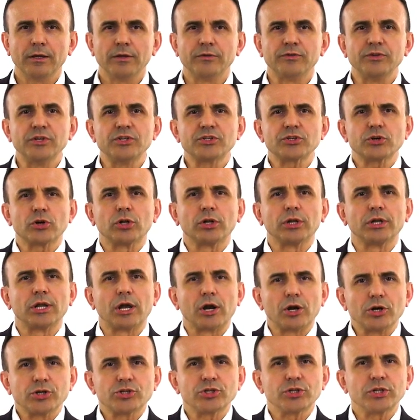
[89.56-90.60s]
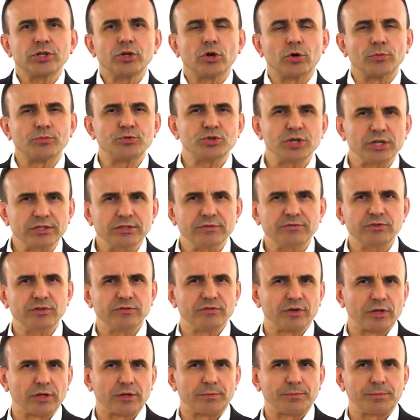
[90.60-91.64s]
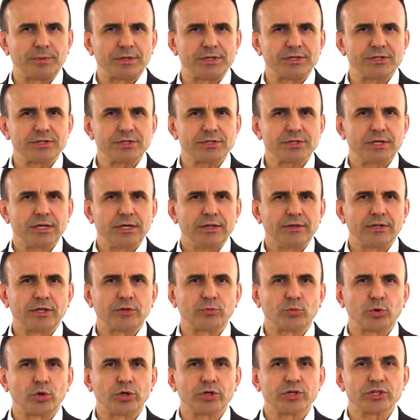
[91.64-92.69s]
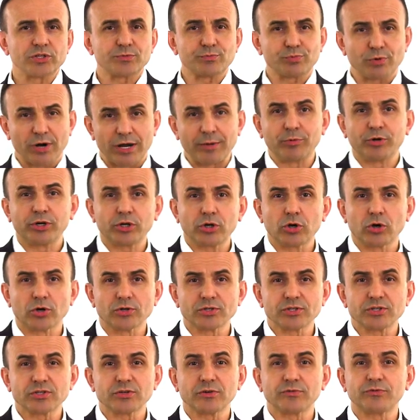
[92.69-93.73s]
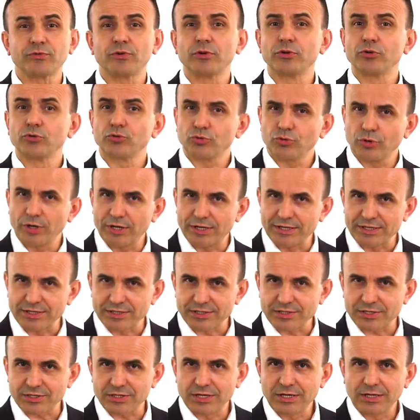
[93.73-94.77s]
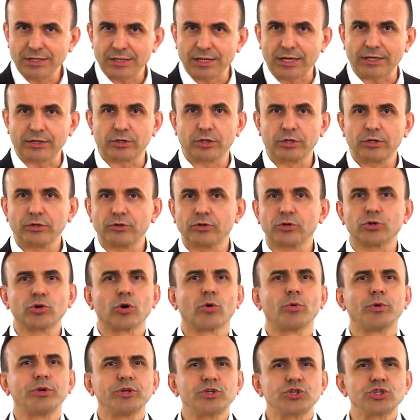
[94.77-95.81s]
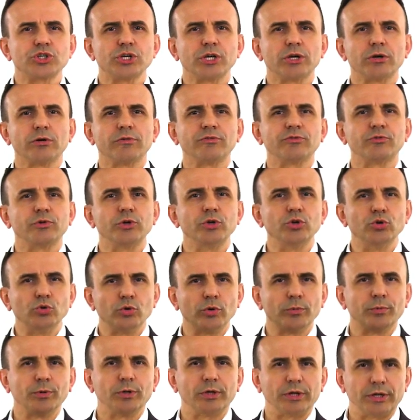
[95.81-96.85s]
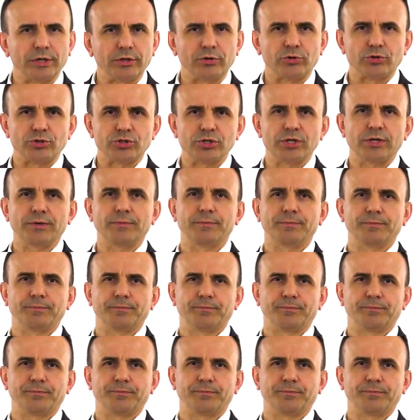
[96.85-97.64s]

These are largely objective developments that work as primary causes of trends, like the growing share of renewable energy.